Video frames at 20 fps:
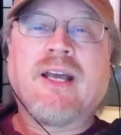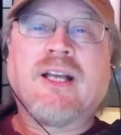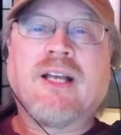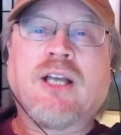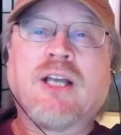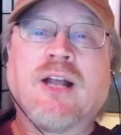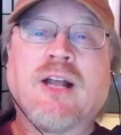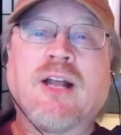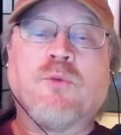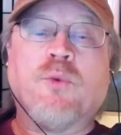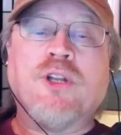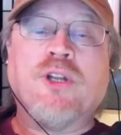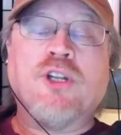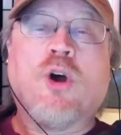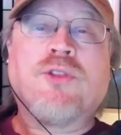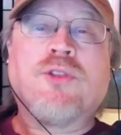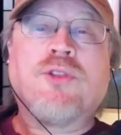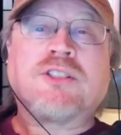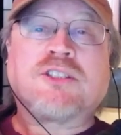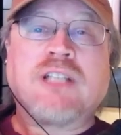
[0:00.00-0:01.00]
And we
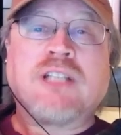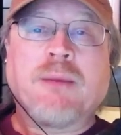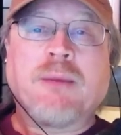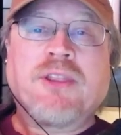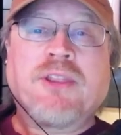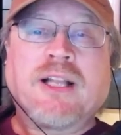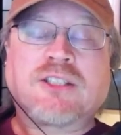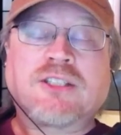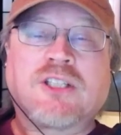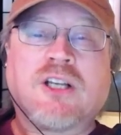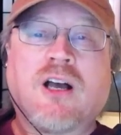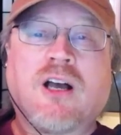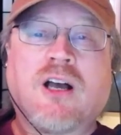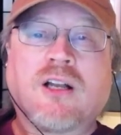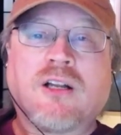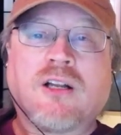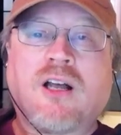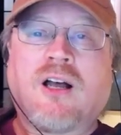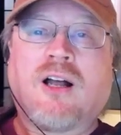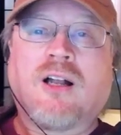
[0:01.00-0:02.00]
know that some of that's
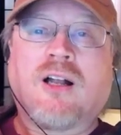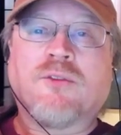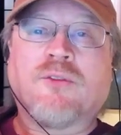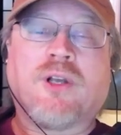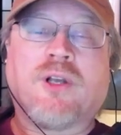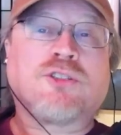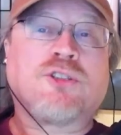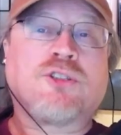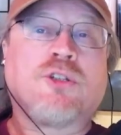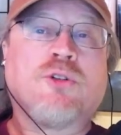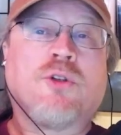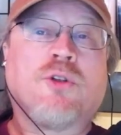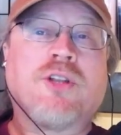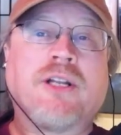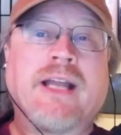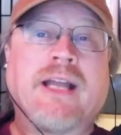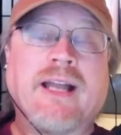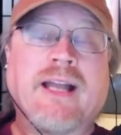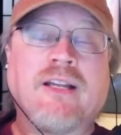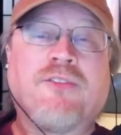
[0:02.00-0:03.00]
gone on. We also know
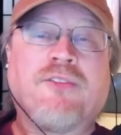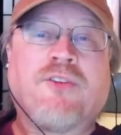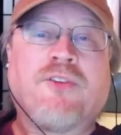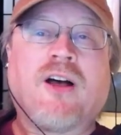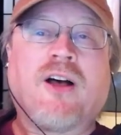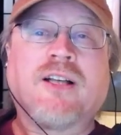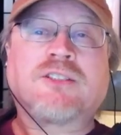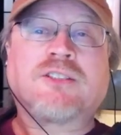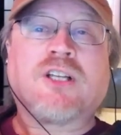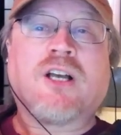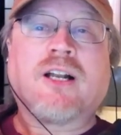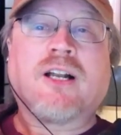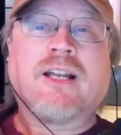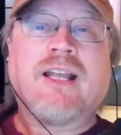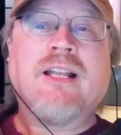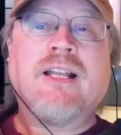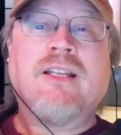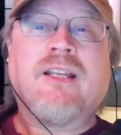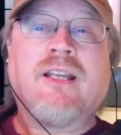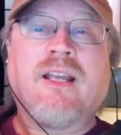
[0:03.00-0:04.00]
that Antifa has got
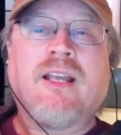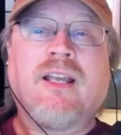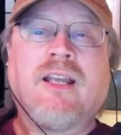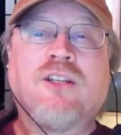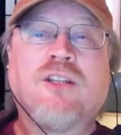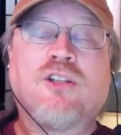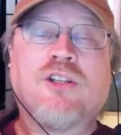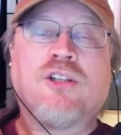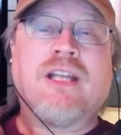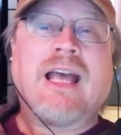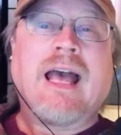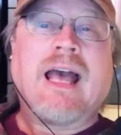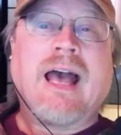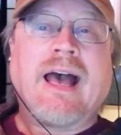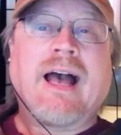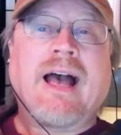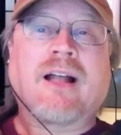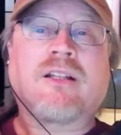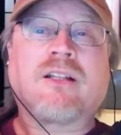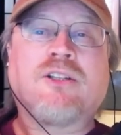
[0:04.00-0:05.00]
in into the
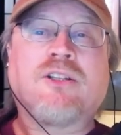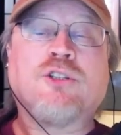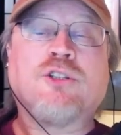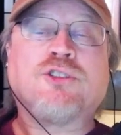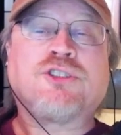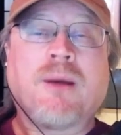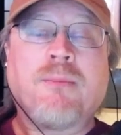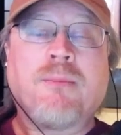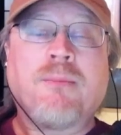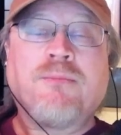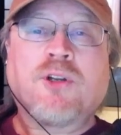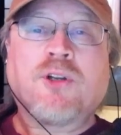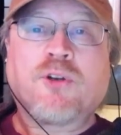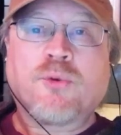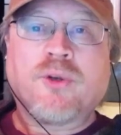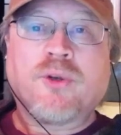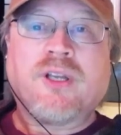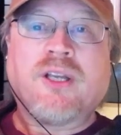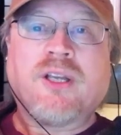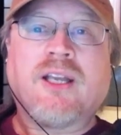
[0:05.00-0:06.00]
act to some
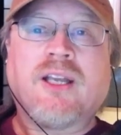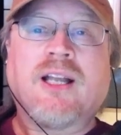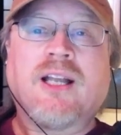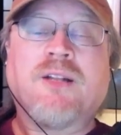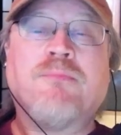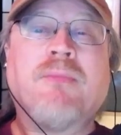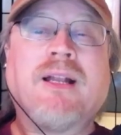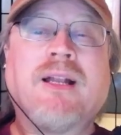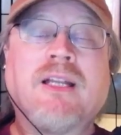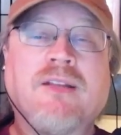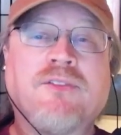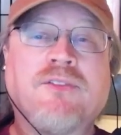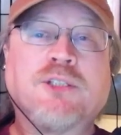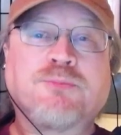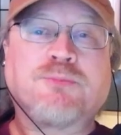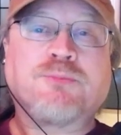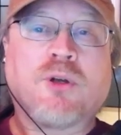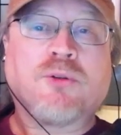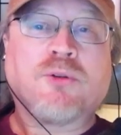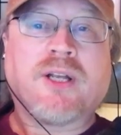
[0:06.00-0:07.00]
degree in many of these
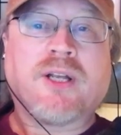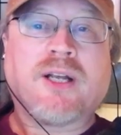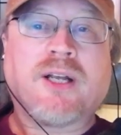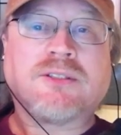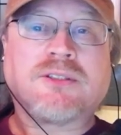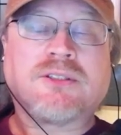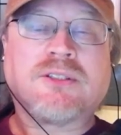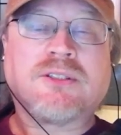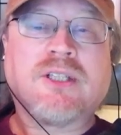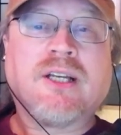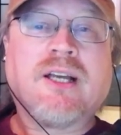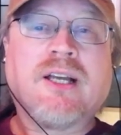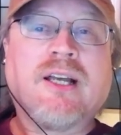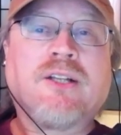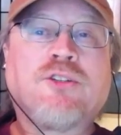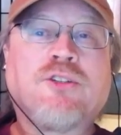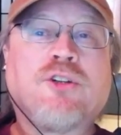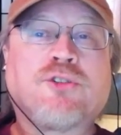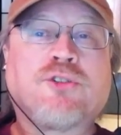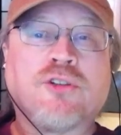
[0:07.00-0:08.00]
protests
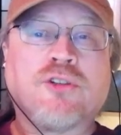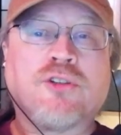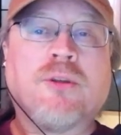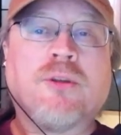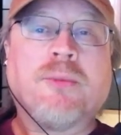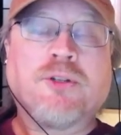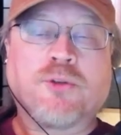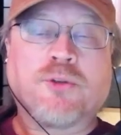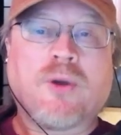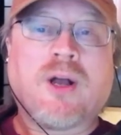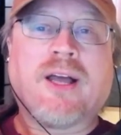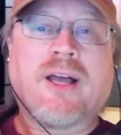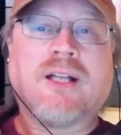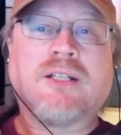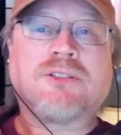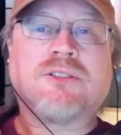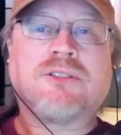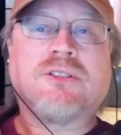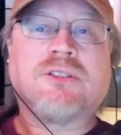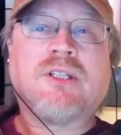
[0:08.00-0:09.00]
to turn them into
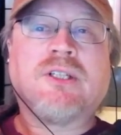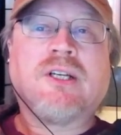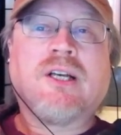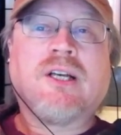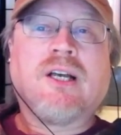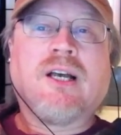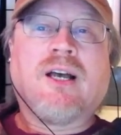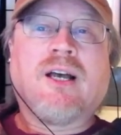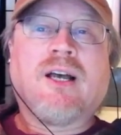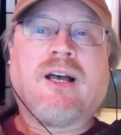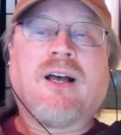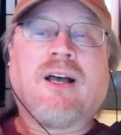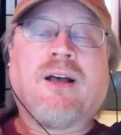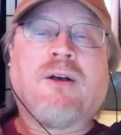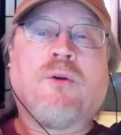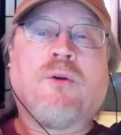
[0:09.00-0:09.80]
riots. Yes.